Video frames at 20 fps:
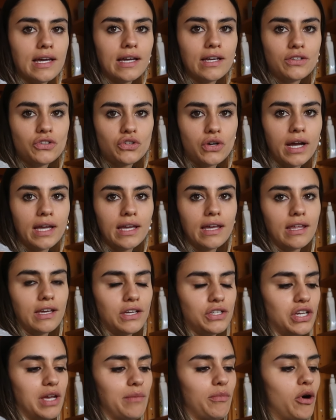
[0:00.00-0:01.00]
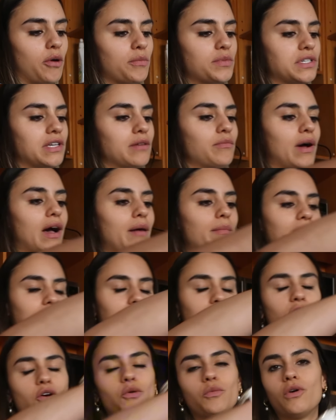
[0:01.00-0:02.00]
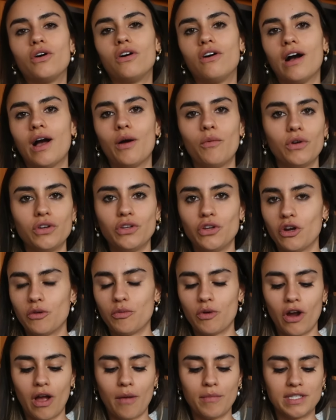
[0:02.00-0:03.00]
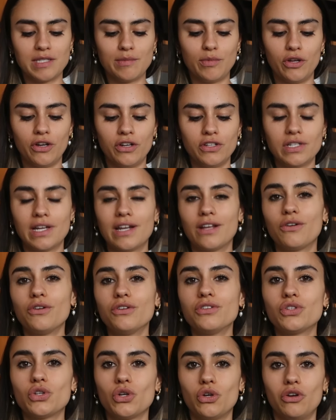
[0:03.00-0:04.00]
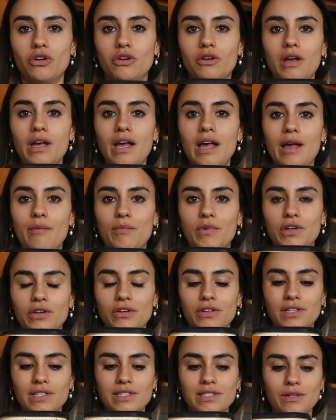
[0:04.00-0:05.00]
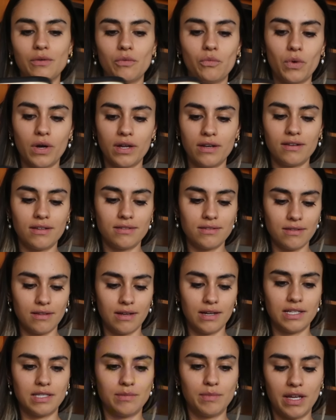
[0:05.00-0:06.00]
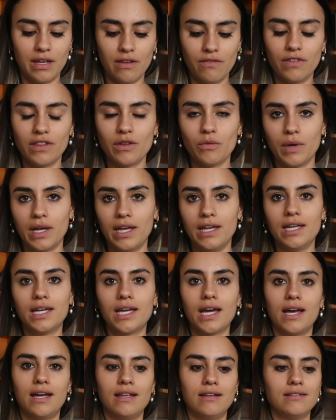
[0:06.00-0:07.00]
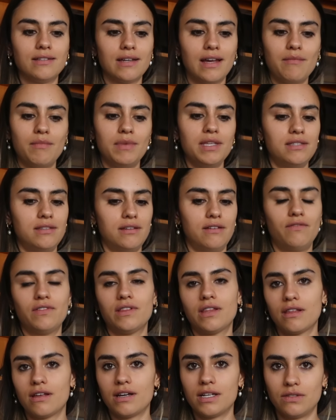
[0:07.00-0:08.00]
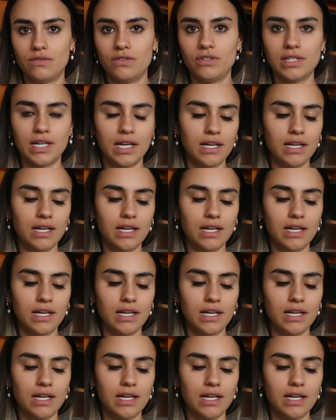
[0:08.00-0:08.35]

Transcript: like try and get like a cheaper option, but I'm like, you know what, I want YoPro, I'm a splurge, and I got two because one doesn't last me for the week and I missed it for the last few